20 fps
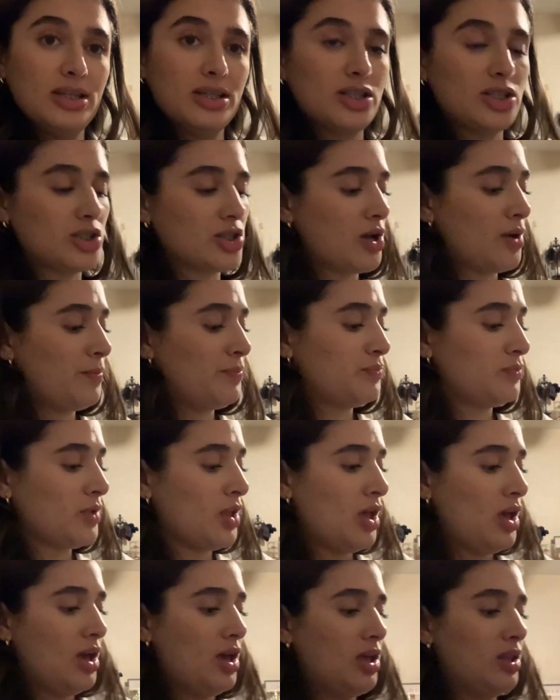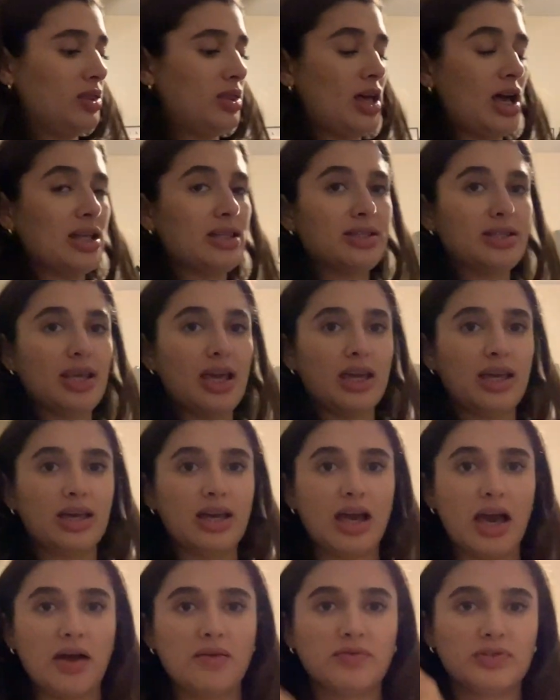So that's like
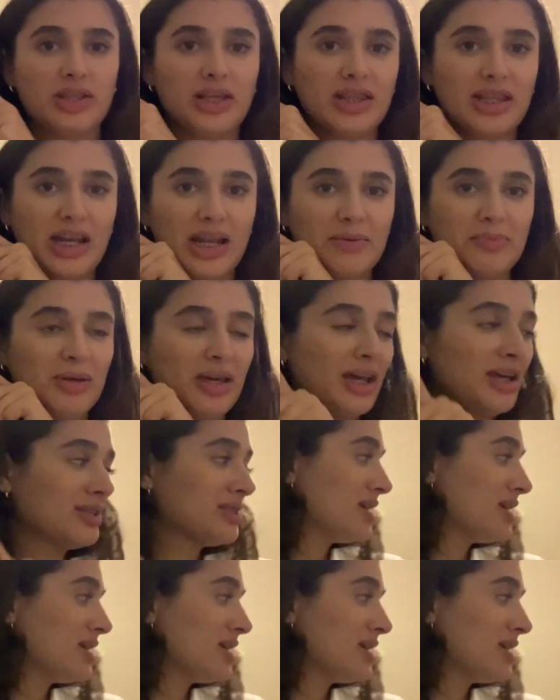everything that I picked